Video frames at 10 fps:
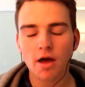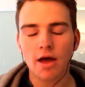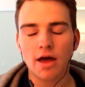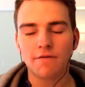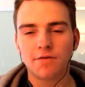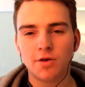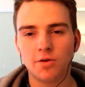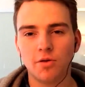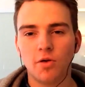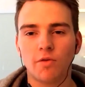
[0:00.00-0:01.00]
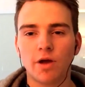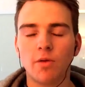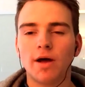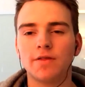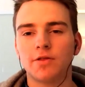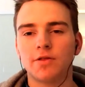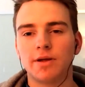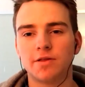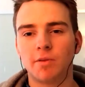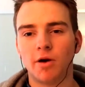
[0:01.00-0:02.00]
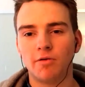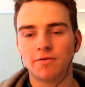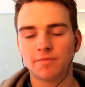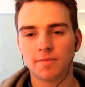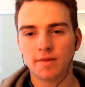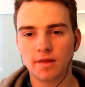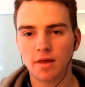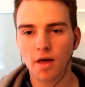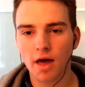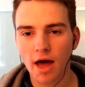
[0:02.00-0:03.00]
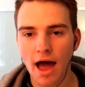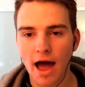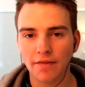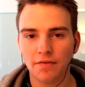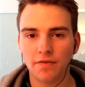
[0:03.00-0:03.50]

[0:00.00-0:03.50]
if you rewind to 2012, and